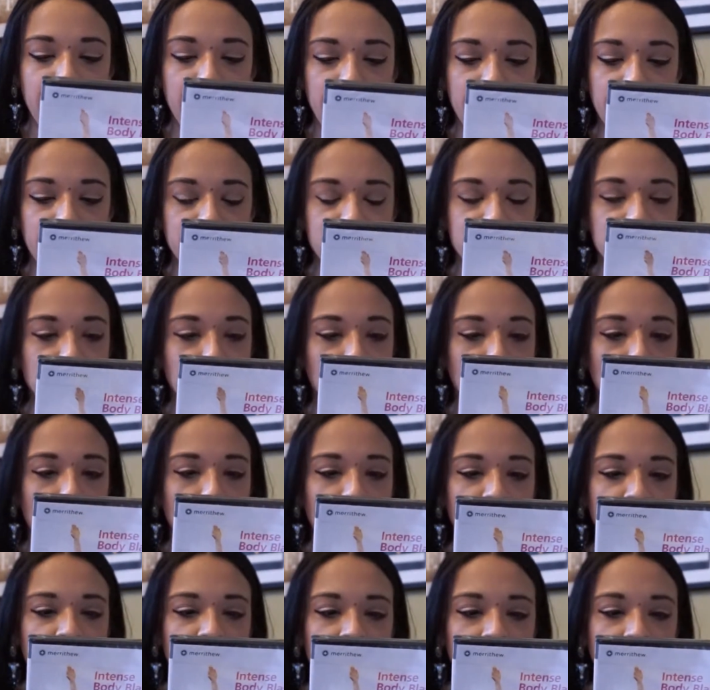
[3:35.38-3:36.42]
And so
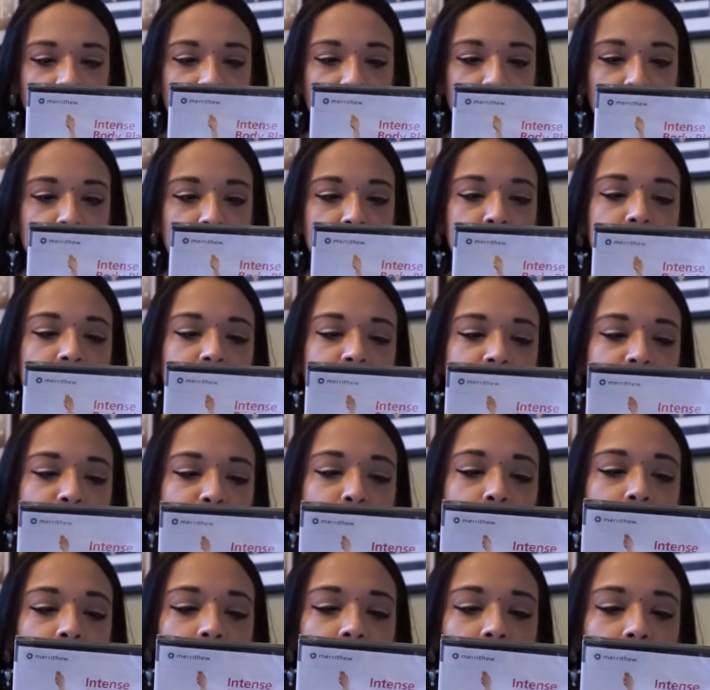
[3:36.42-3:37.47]
hopefully, you know, this
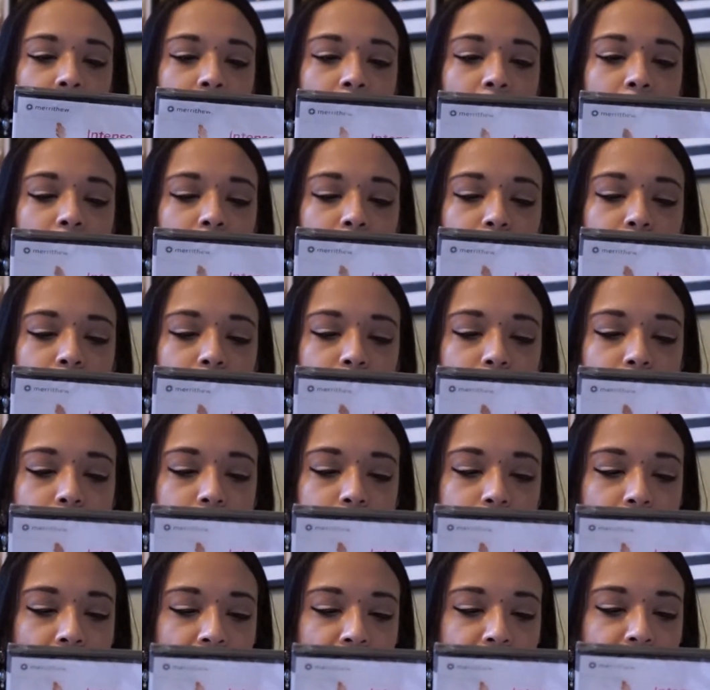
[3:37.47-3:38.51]
will
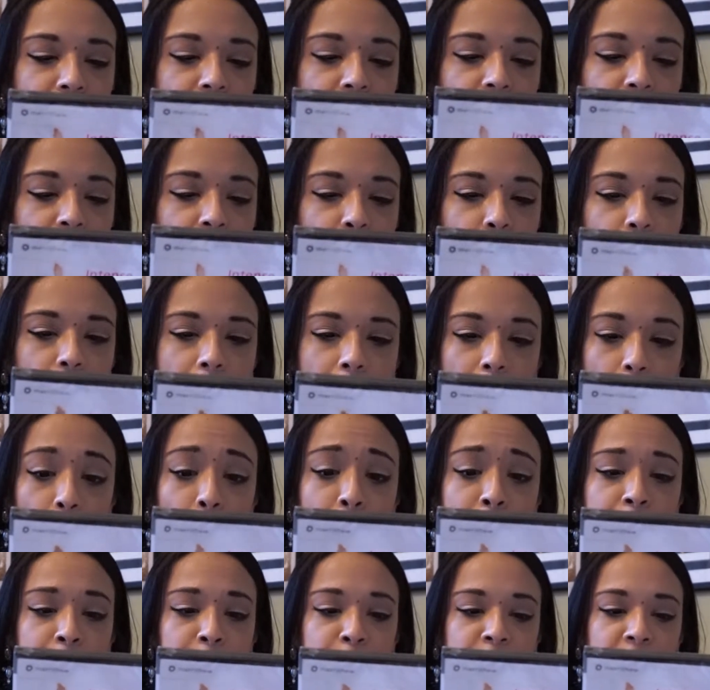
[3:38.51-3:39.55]
definitely help
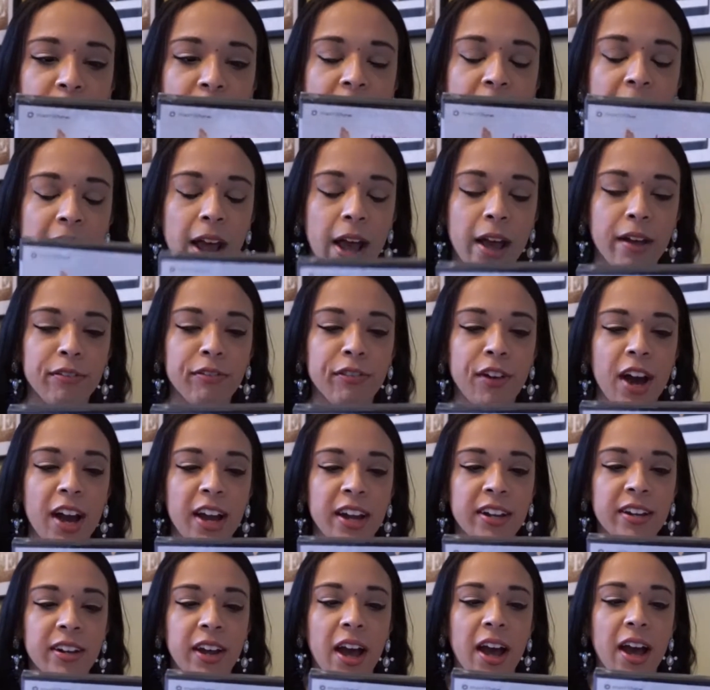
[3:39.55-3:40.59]
me with that. I
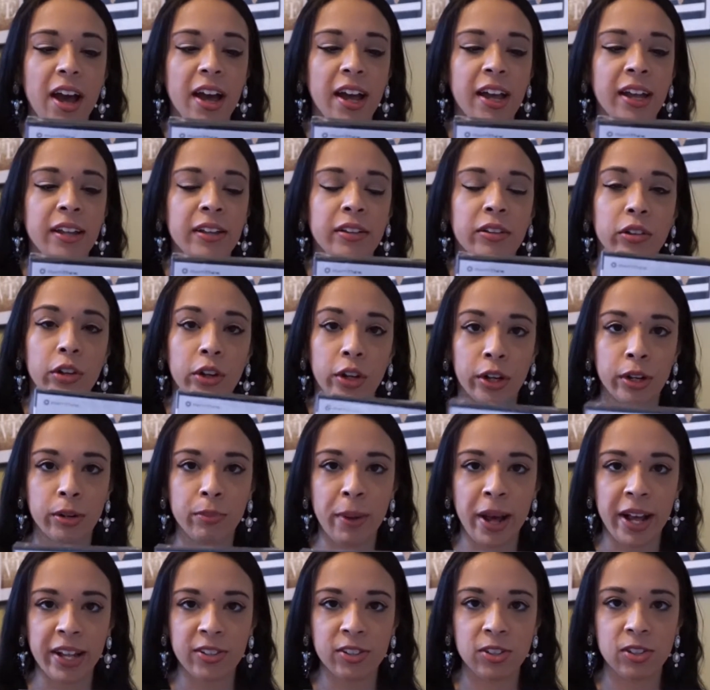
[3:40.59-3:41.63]
find I learn
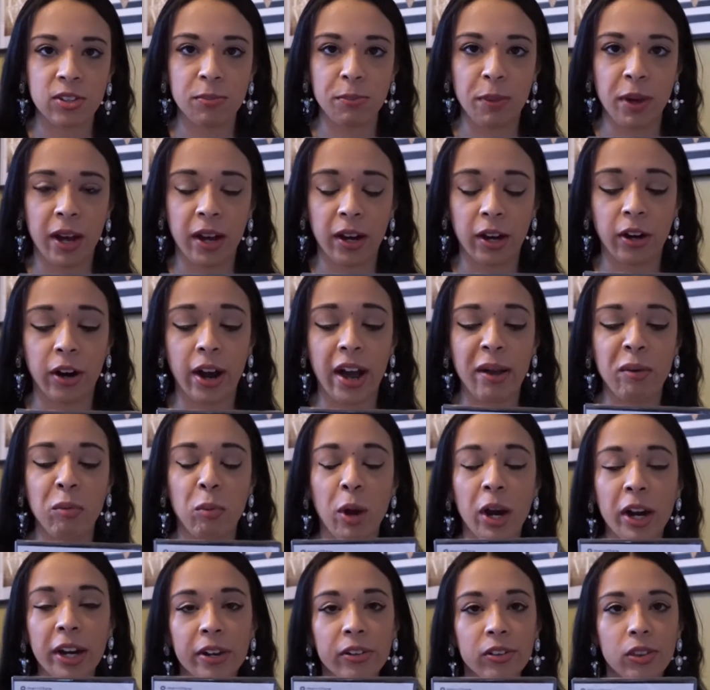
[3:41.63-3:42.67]
best, or I
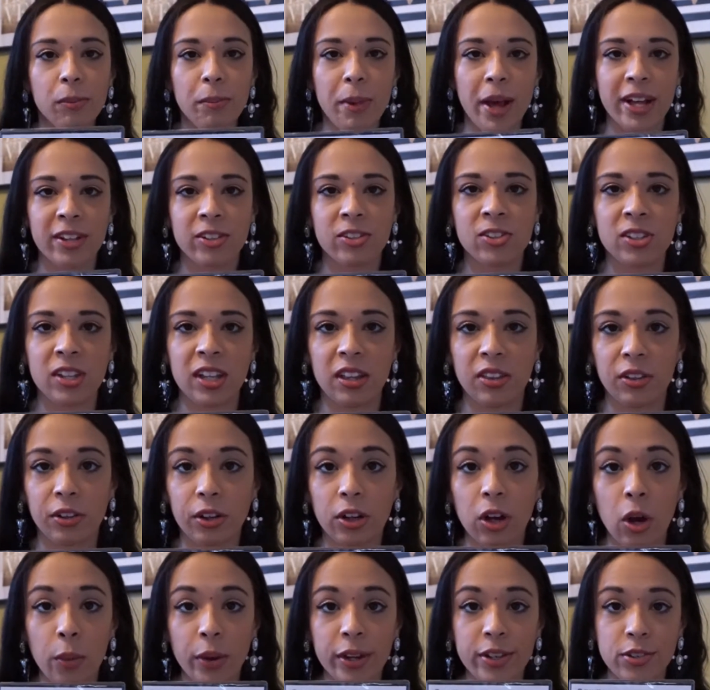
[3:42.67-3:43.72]
work out the best either
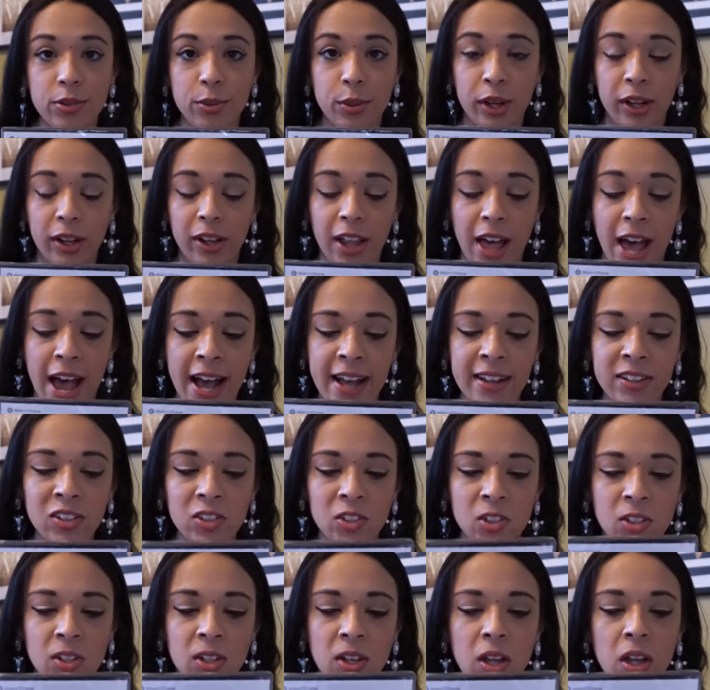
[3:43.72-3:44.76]
going to a
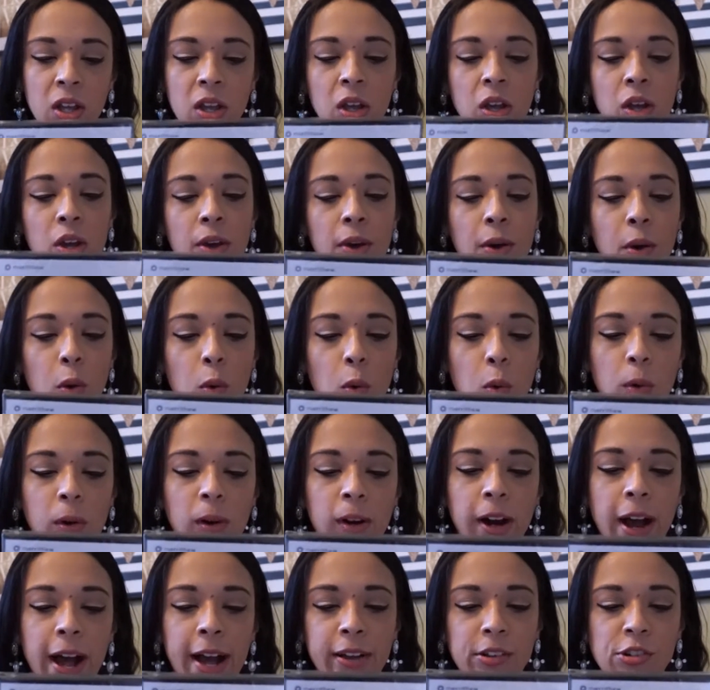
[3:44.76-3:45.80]
class
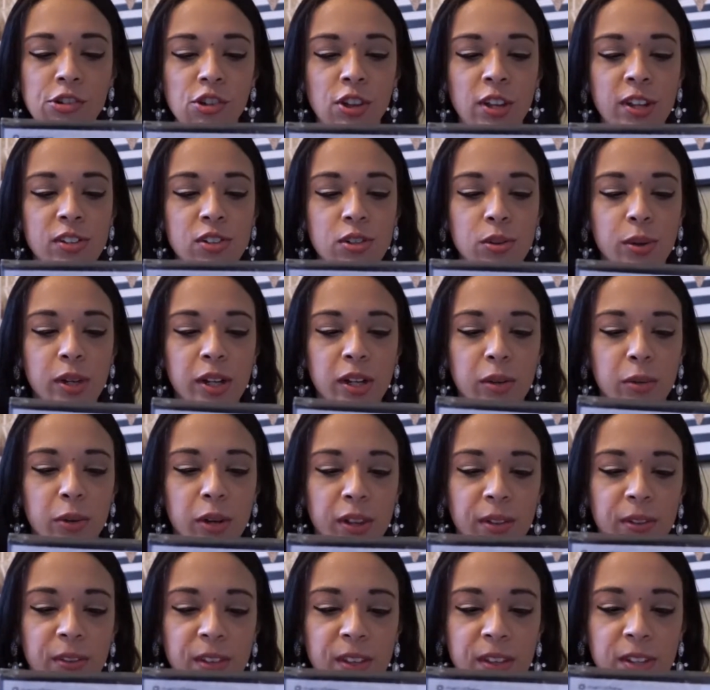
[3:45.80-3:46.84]
or actually doing one
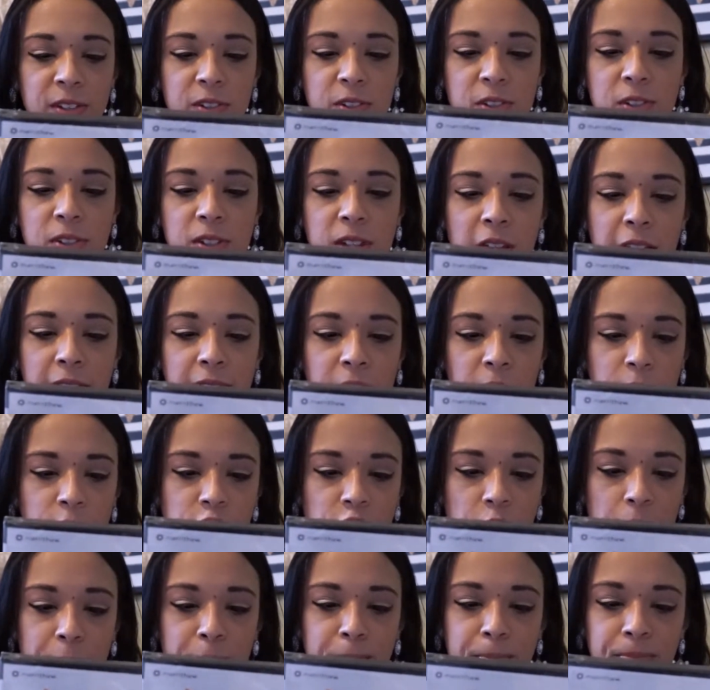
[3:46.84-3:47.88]
of these at the
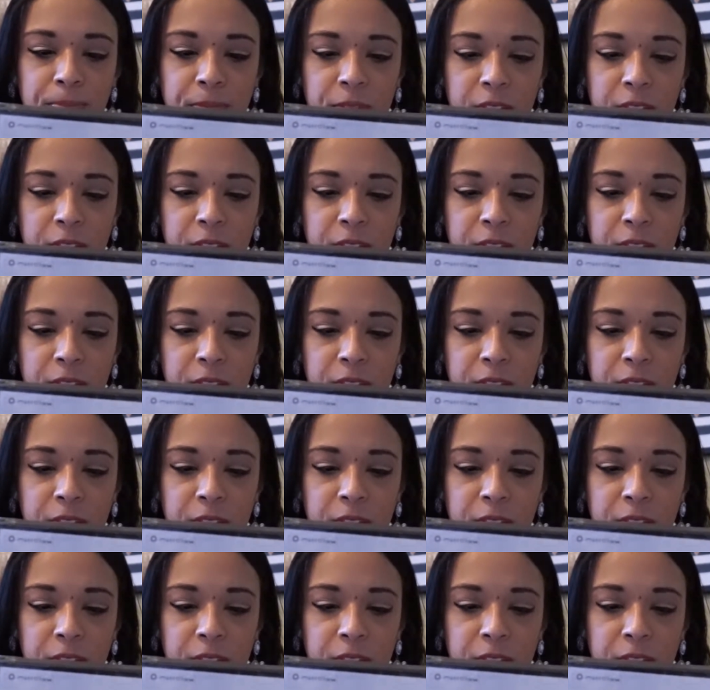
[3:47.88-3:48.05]
gym.